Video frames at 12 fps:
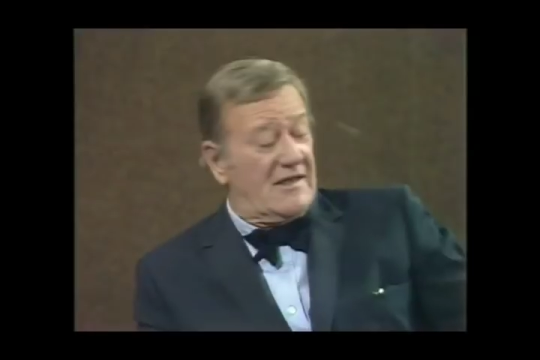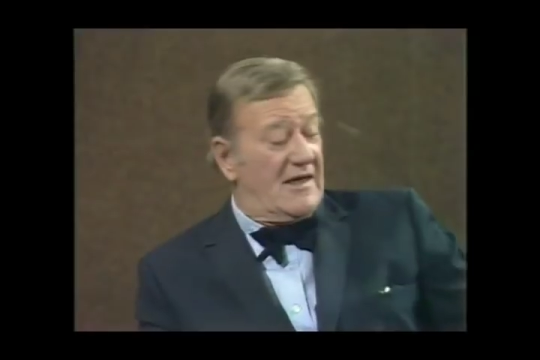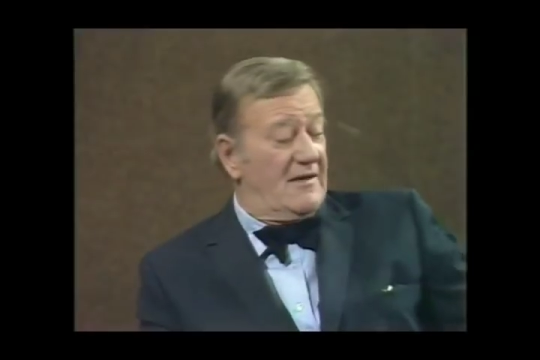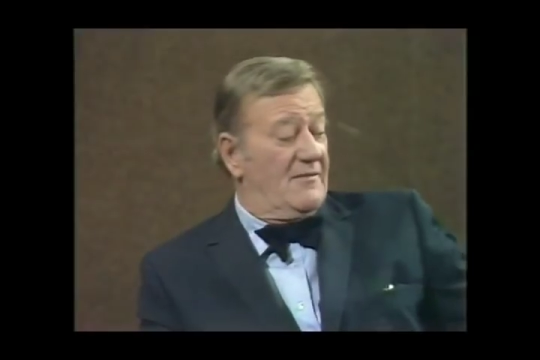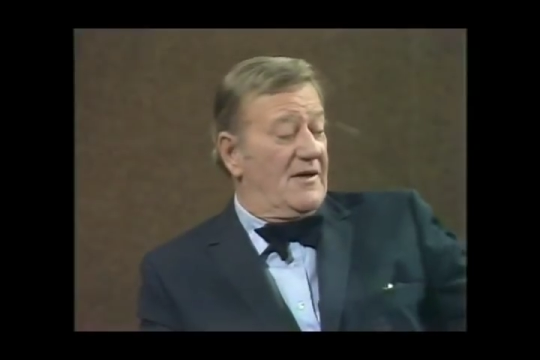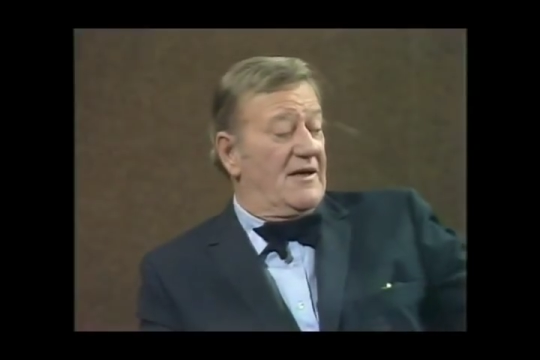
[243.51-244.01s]
said,
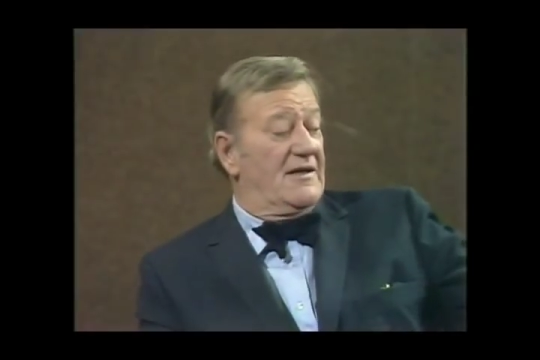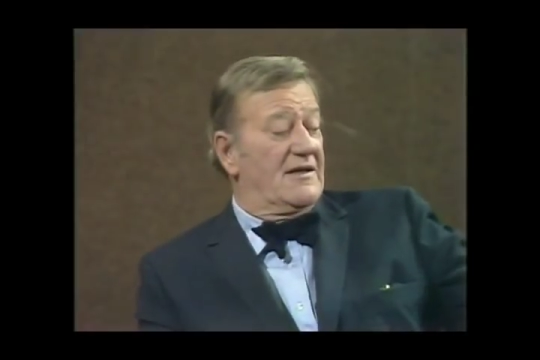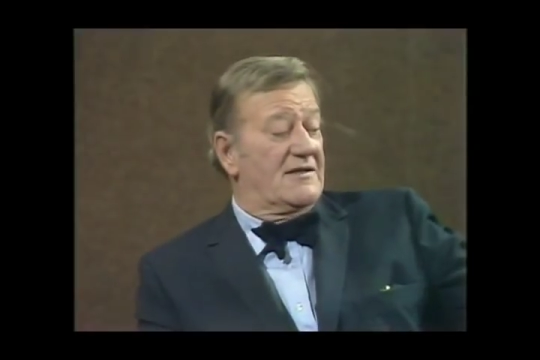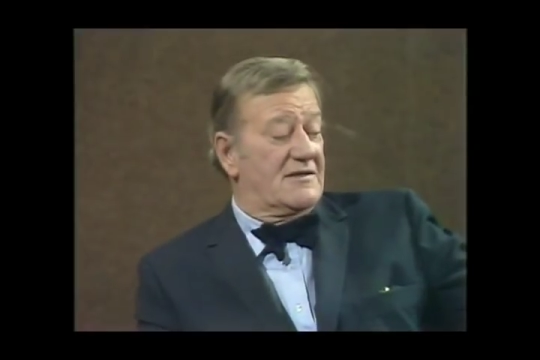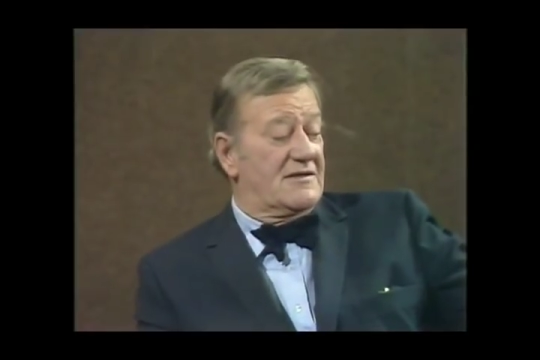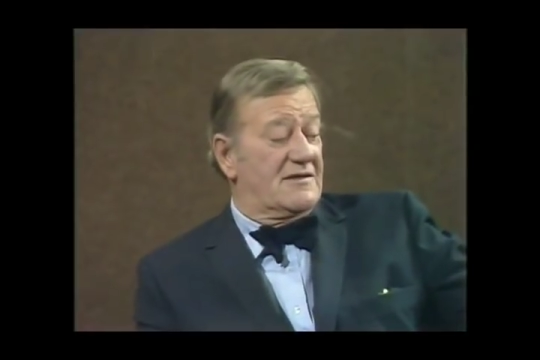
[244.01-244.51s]
"Anybody
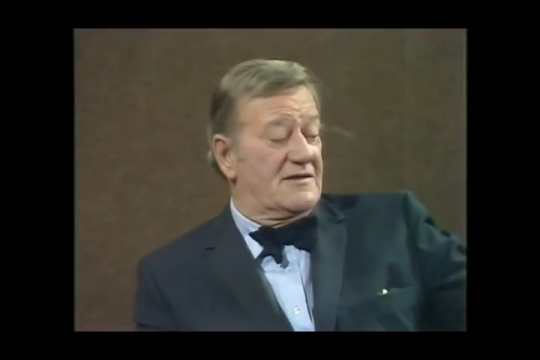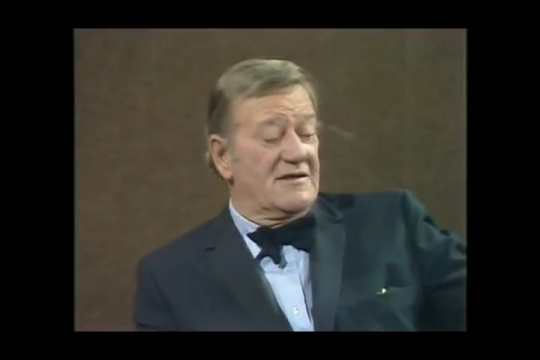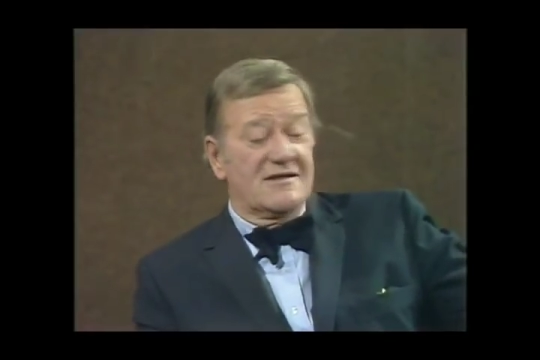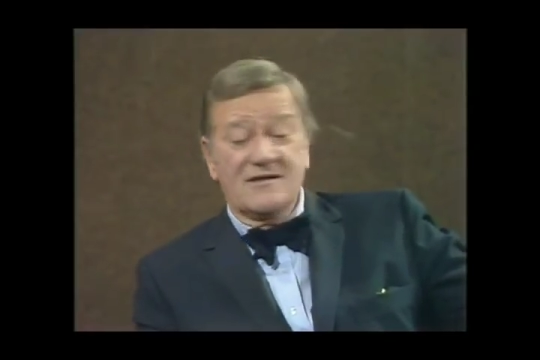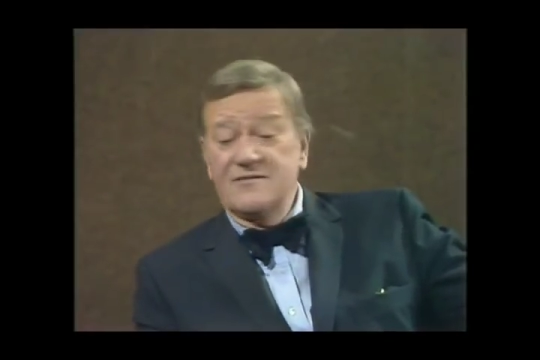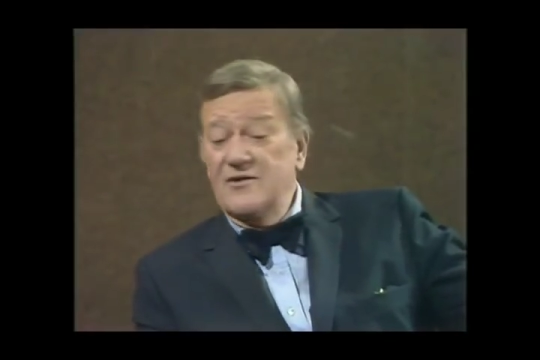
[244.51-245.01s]
that's
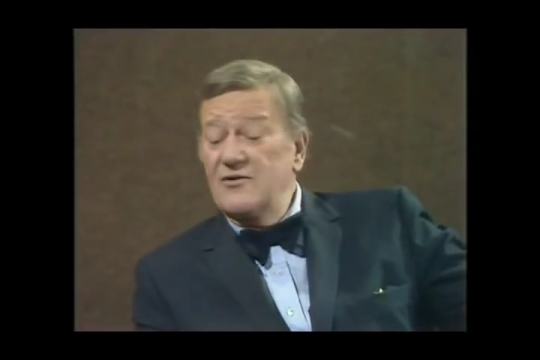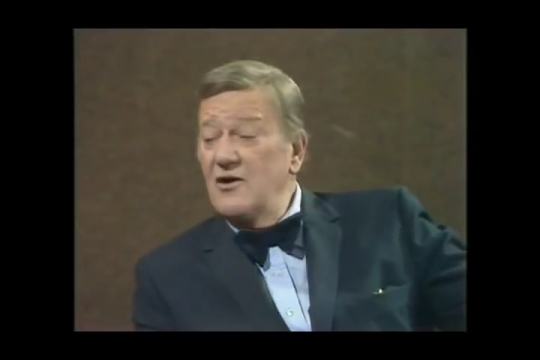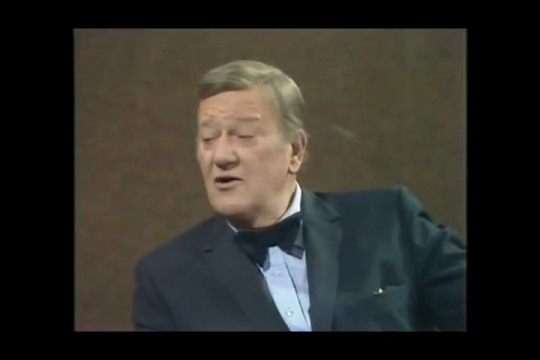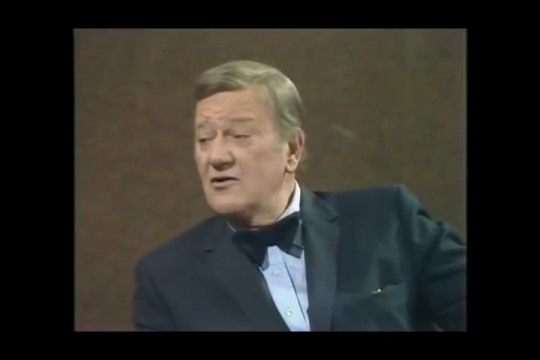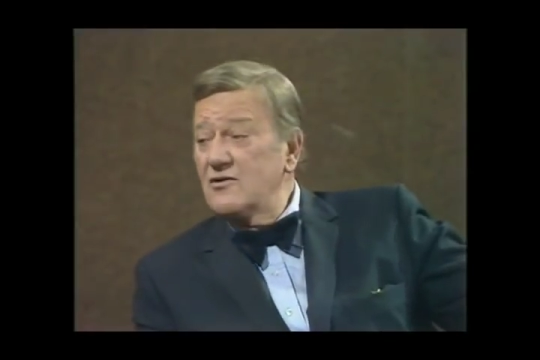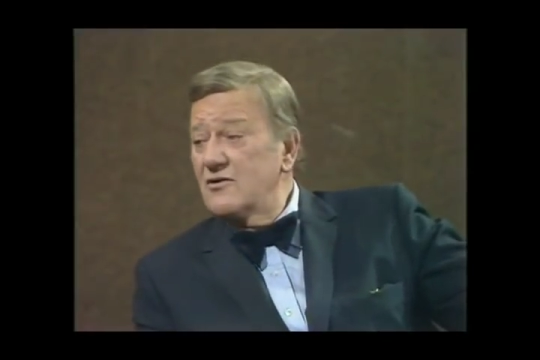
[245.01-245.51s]
done something
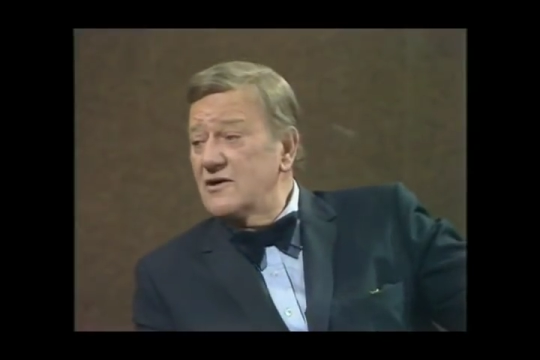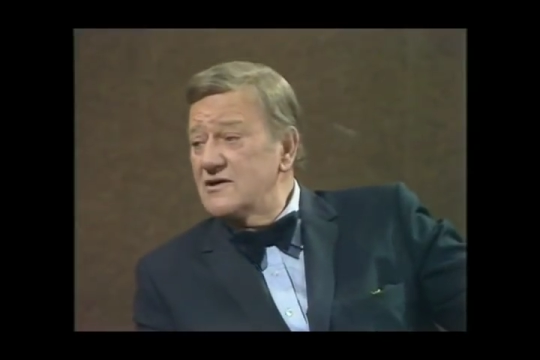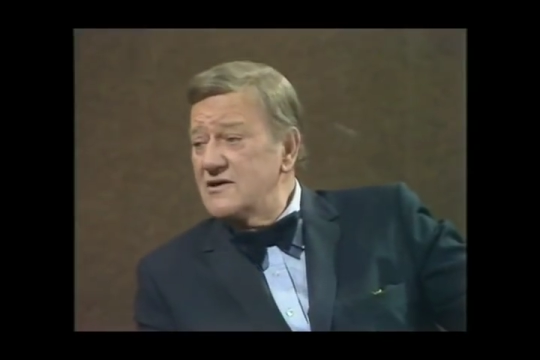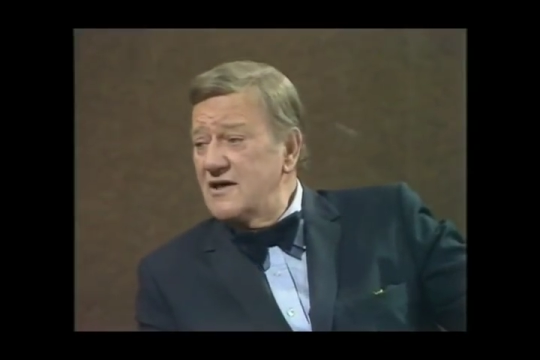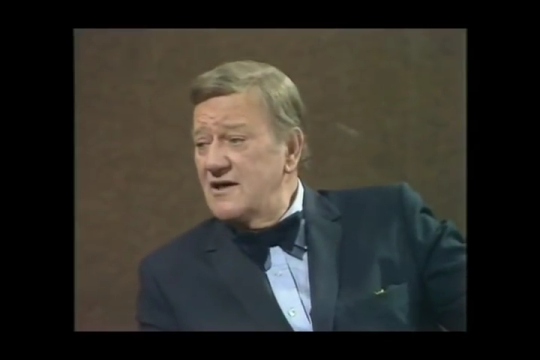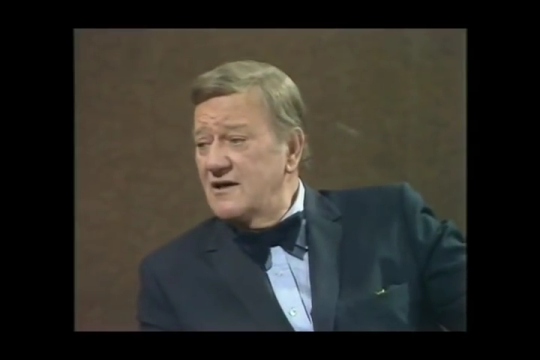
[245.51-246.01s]
wrong will go to
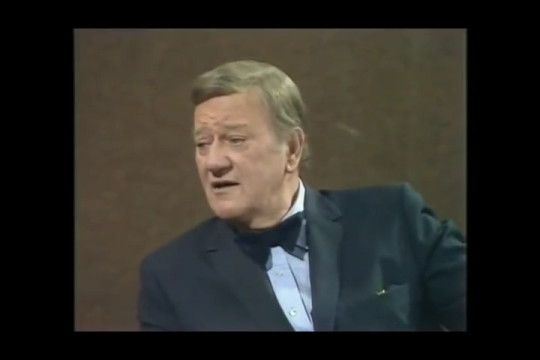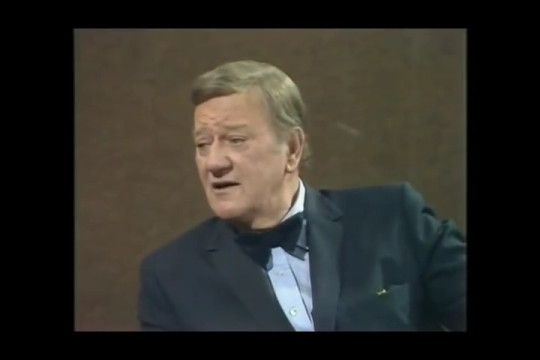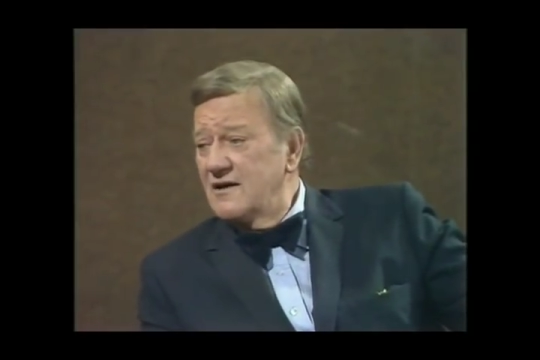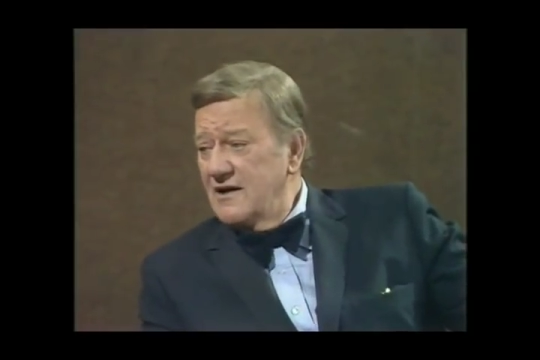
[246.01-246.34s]
jail."